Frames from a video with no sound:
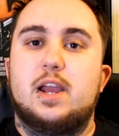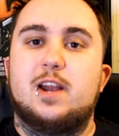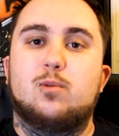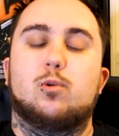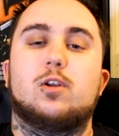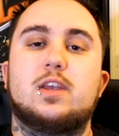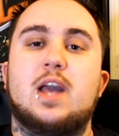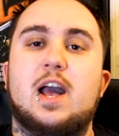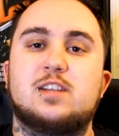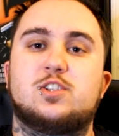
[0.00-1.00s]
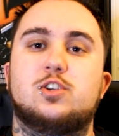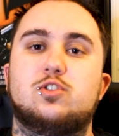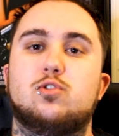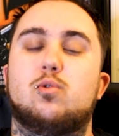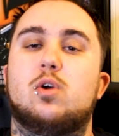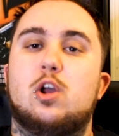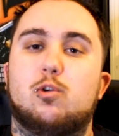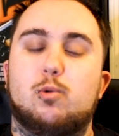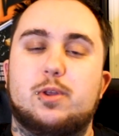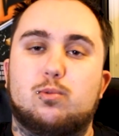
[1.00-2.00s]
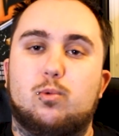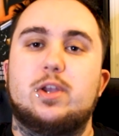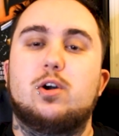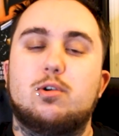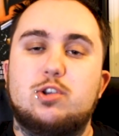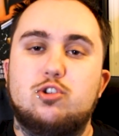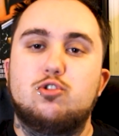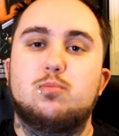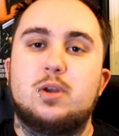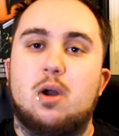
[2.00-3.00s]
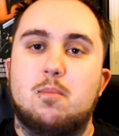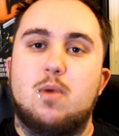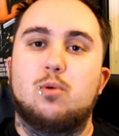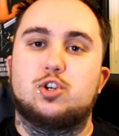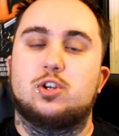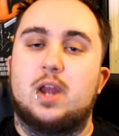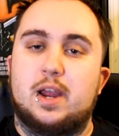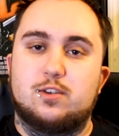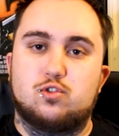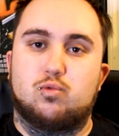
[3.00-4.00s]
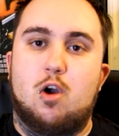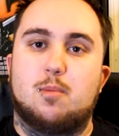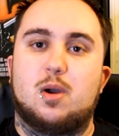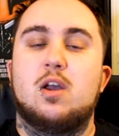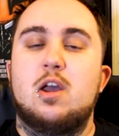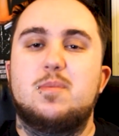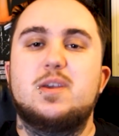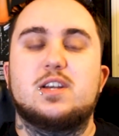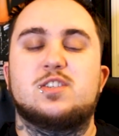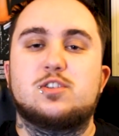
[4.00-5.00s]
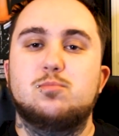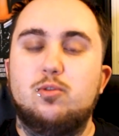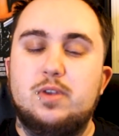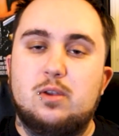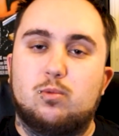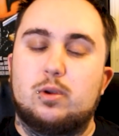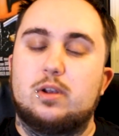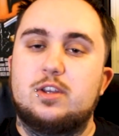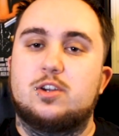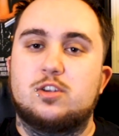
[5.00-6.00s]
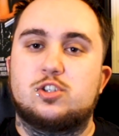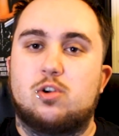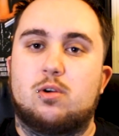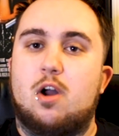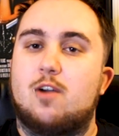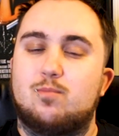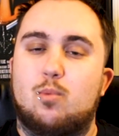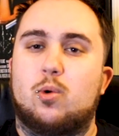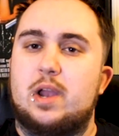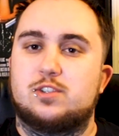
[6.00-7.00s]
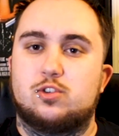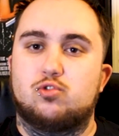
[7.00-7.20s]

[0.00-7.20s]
It really has to do with real human emotion and drama, because this movie really does start off more as a